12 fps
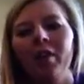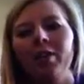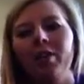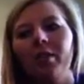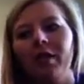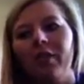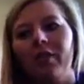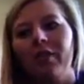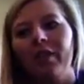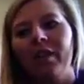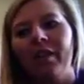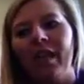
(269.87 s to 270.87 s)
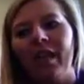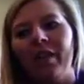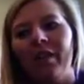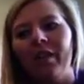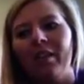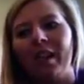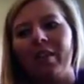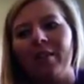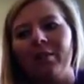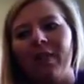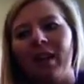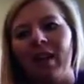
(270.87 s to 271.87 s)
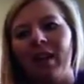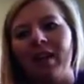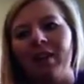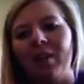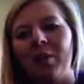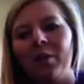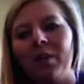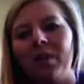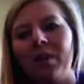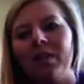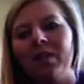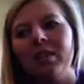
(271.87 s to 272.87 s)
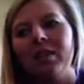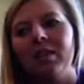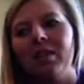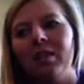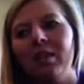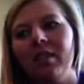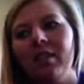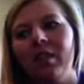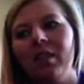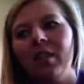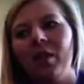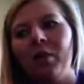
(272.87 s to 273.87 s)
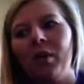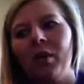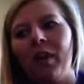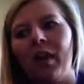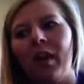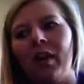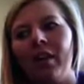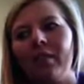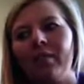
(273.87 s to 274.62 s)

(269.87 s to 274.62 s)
So I feel like that's something I can take with me is knowing that